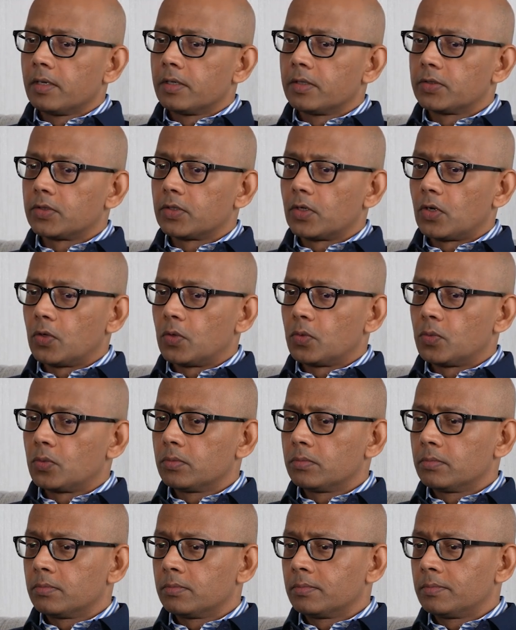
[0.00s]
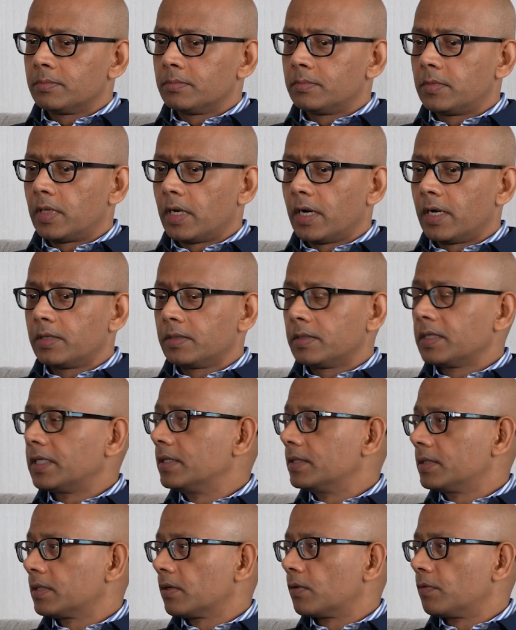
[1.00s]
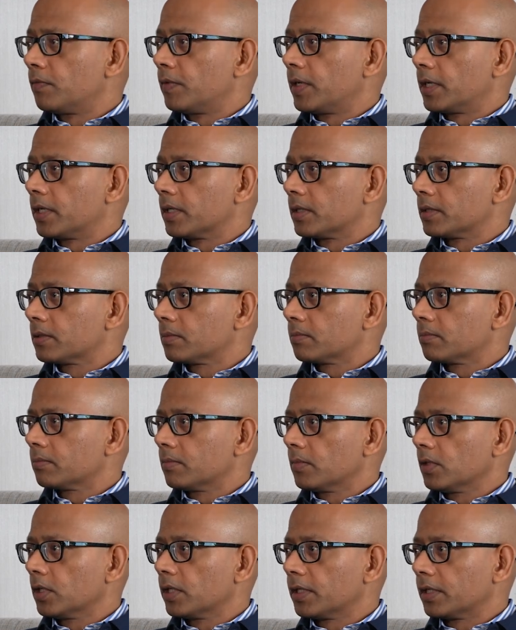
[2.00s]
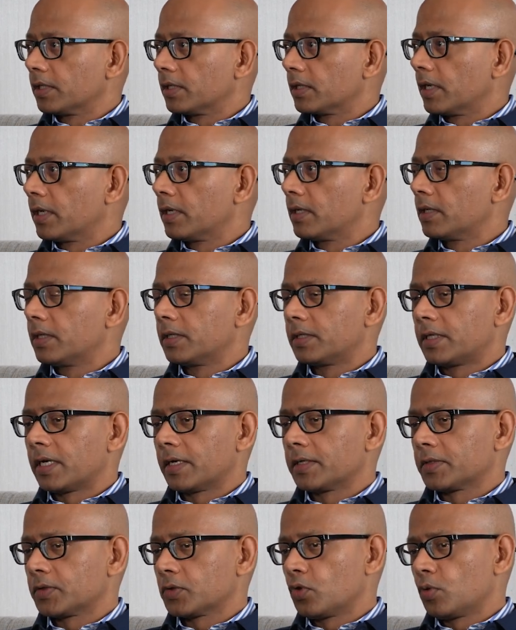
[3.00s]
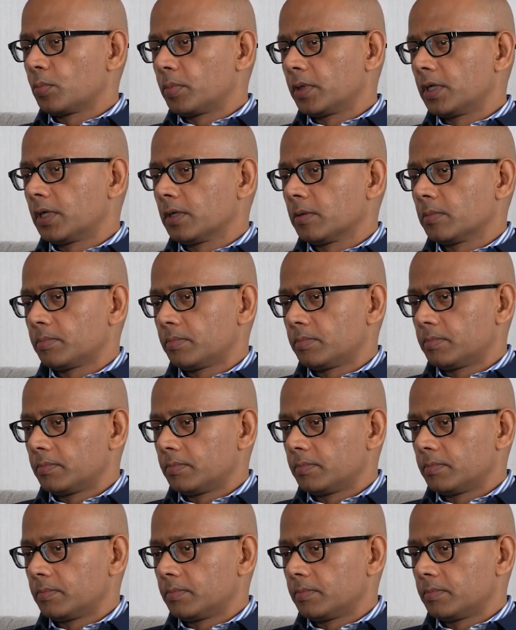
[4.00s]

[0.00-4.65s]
So that is our weakest link, and it has opened up